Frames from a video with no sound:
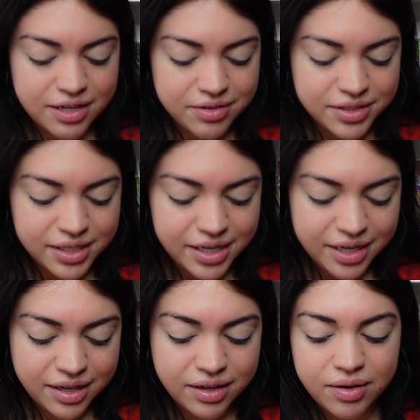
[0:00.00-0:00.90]
sounds
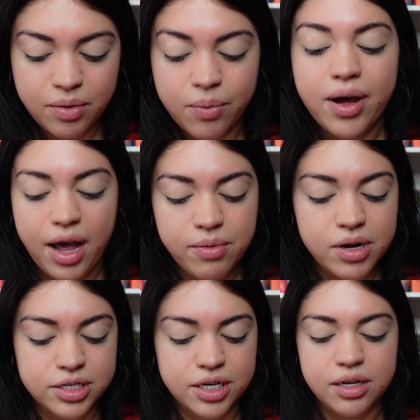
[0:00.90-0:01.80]
like what I
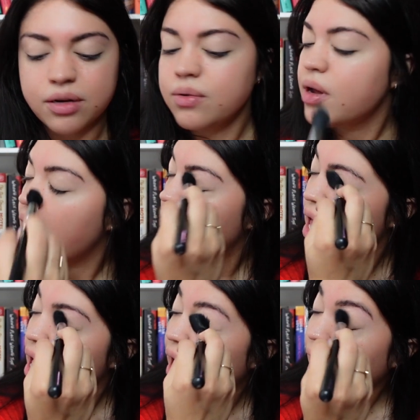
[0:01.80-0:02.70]
want to do.
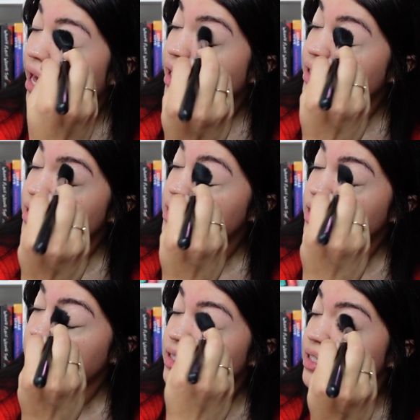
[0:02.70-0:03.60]
And
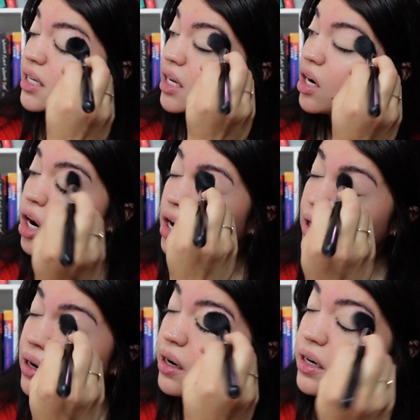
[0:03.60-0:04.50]
seeing
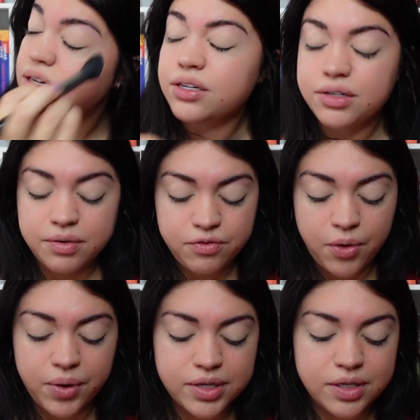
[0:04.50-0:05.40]
her
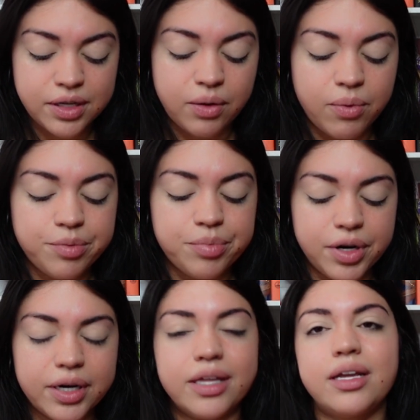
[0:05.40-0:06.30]
focus on one
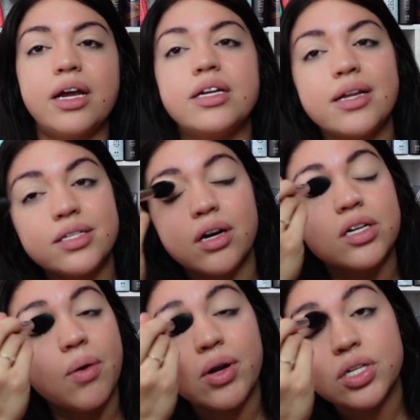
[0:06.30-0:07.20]
book, and then I did start
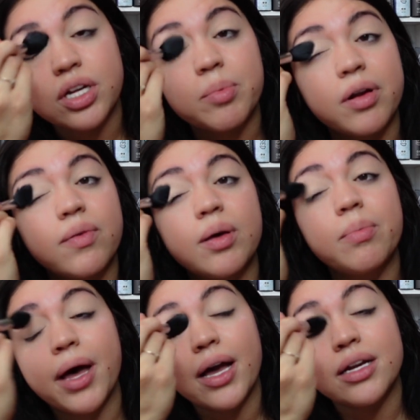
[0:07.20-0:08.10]
to watch a little bit of it,
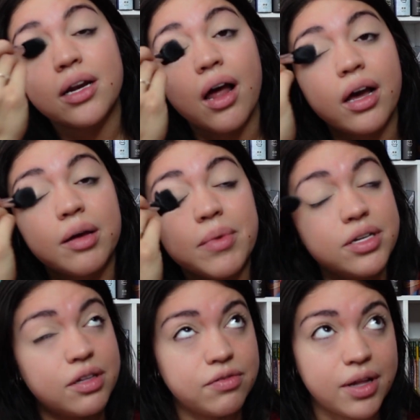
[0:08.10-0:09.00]
but I did not commit
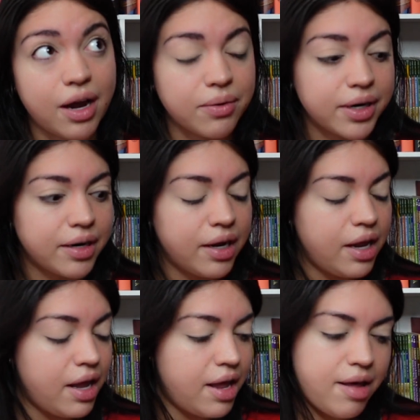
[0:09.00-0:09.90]
to the full hour
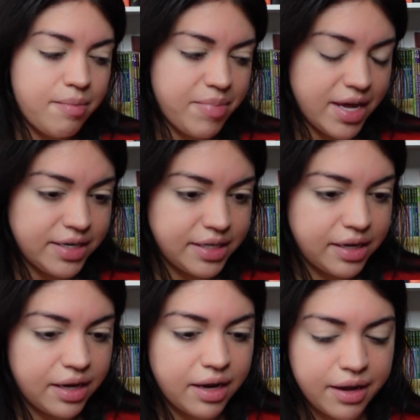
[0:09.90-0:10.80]
bit.
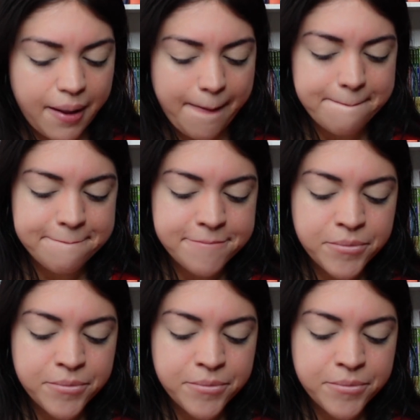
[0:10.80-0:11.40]
But